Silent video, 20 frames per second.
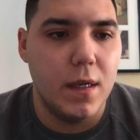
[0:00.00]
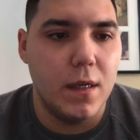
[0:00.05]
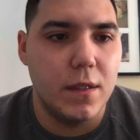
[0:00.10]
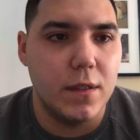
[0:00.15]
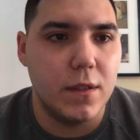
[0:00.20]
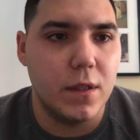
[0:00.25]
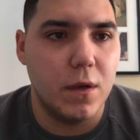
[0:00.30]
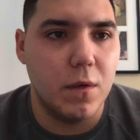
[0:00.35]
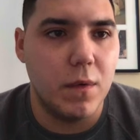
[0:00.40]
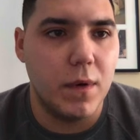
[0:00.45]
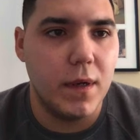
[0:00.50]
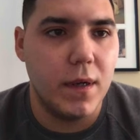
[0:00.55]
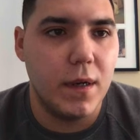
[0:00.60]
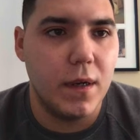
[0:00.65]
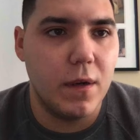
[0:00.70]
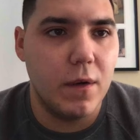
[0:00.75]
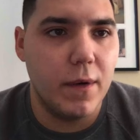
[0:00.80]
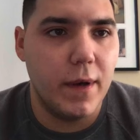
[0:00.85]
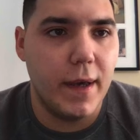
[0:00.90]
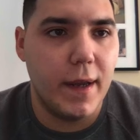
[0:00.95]
So we're going to
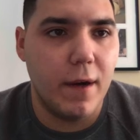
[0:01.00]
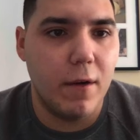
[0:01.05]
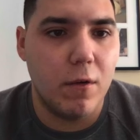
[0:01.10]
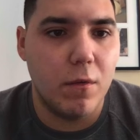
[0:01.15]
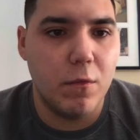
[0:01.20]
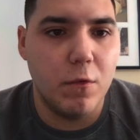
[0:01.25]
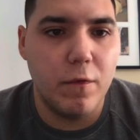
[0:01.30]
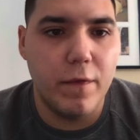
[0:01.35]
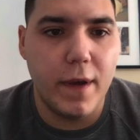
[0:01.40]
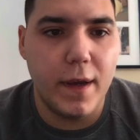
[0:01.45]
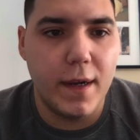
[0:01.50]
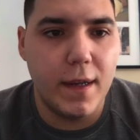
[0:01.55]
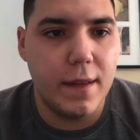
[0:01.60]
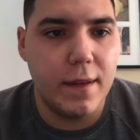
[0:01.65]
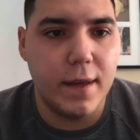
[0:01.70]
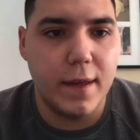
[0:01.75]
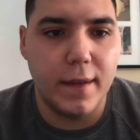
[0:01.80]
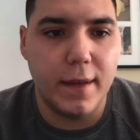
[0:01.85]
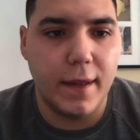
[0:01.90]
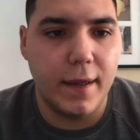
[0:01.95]
go ahead and remove
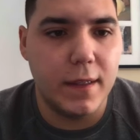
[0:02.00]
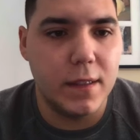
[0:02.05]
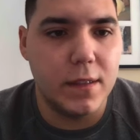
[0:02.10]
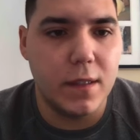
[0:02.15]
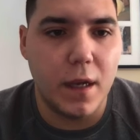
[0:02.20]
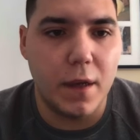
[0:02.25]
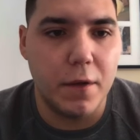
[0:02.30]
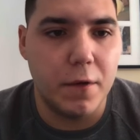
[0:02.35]
anything that is not